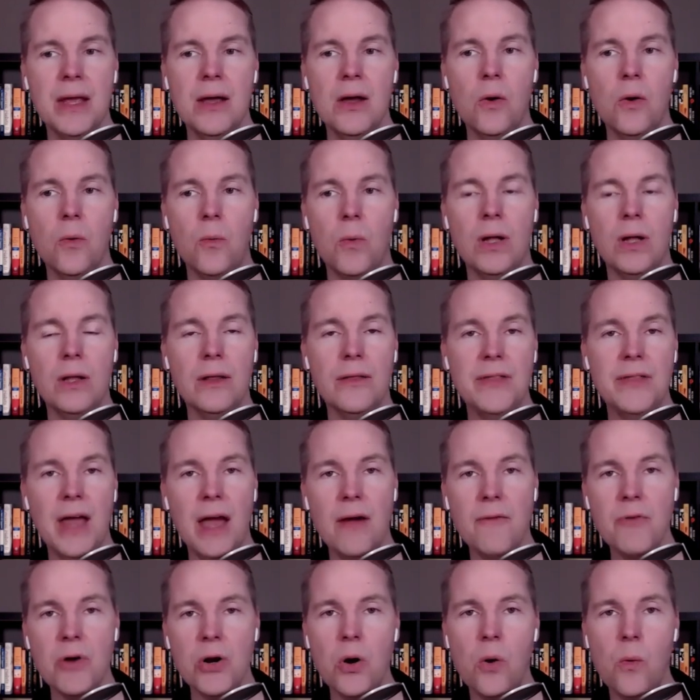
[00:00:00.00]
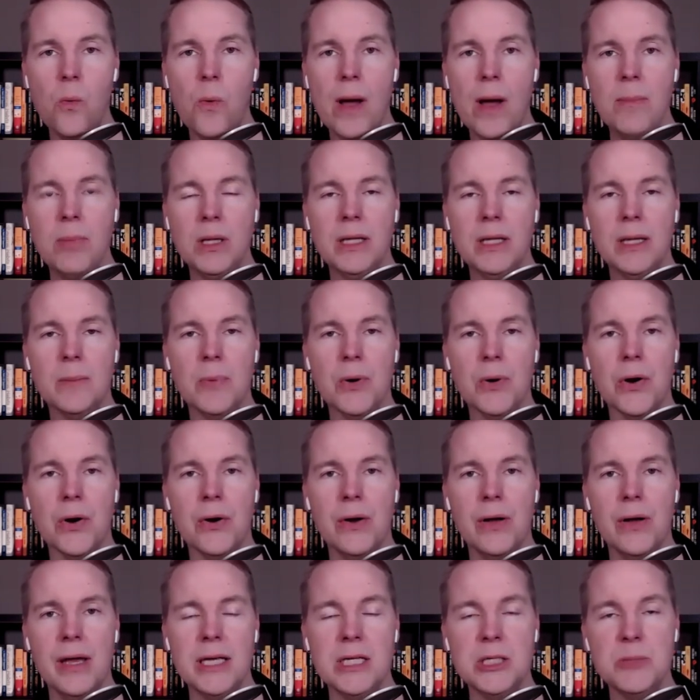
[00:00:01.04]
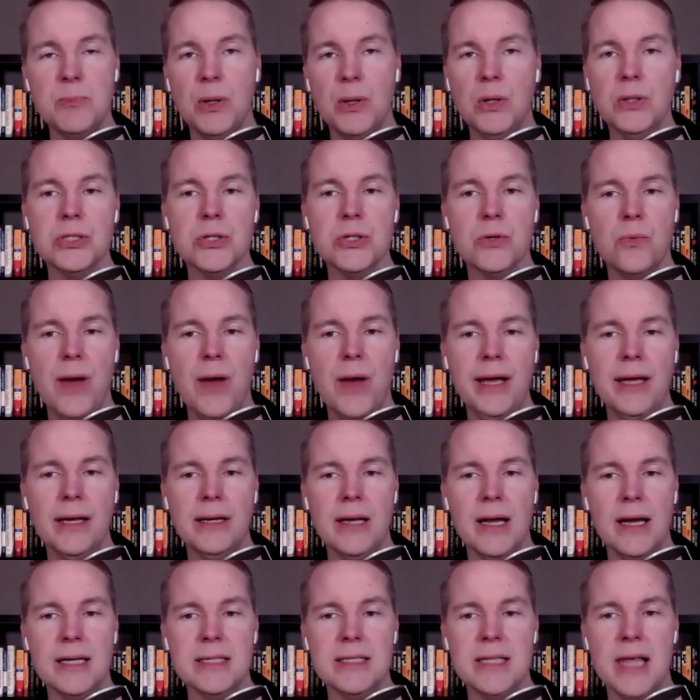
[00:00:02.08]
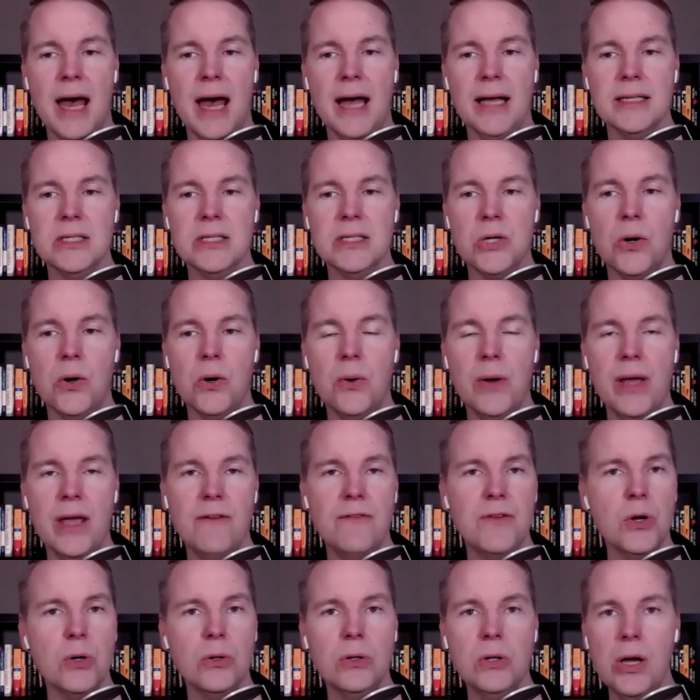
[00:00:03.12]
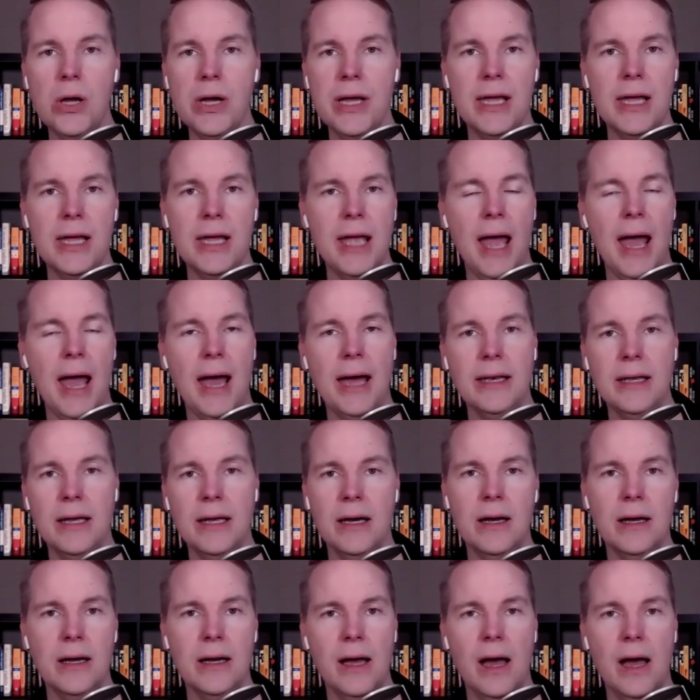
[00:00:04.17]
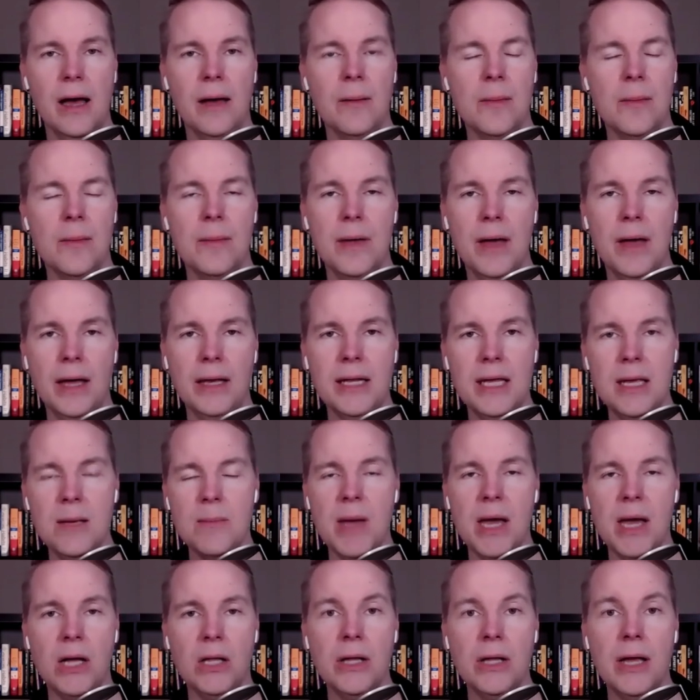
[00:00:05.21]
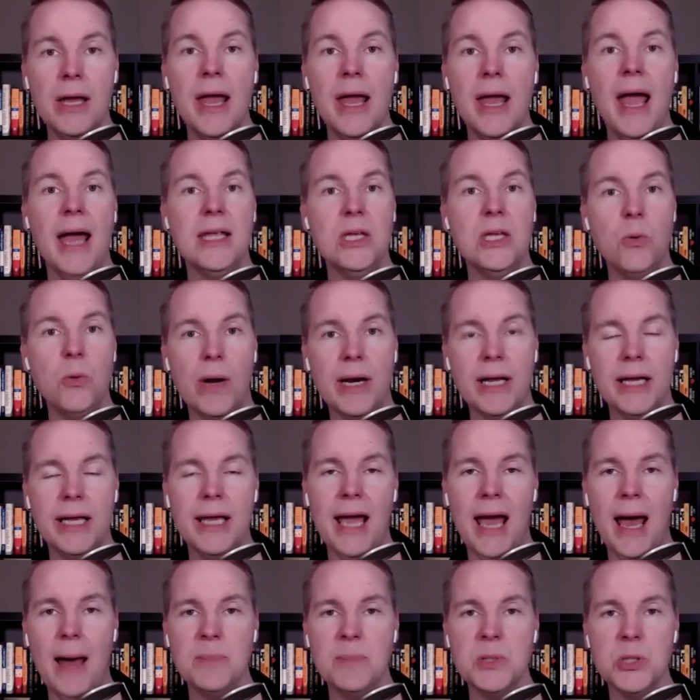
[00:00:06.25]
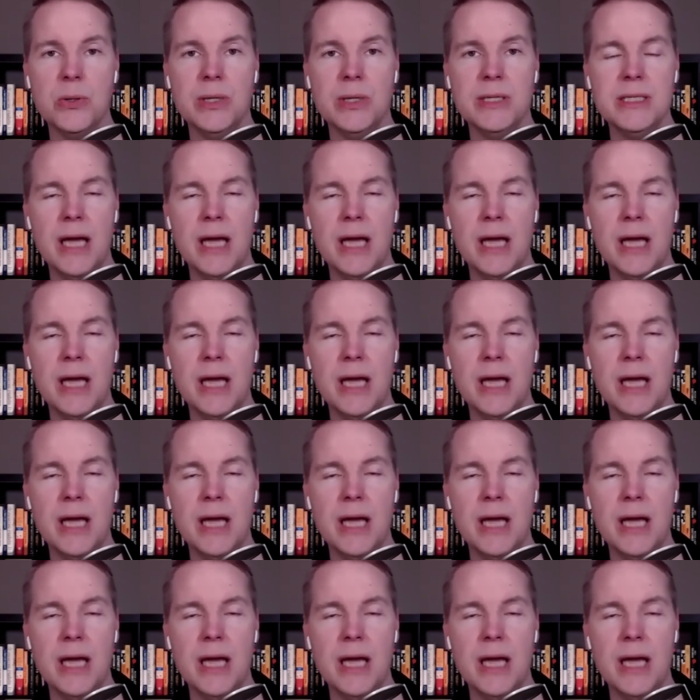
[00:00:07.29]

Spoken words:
Well, the Evernote web clipper is built to recognize that. So if you're looking at an email and you want to capture it to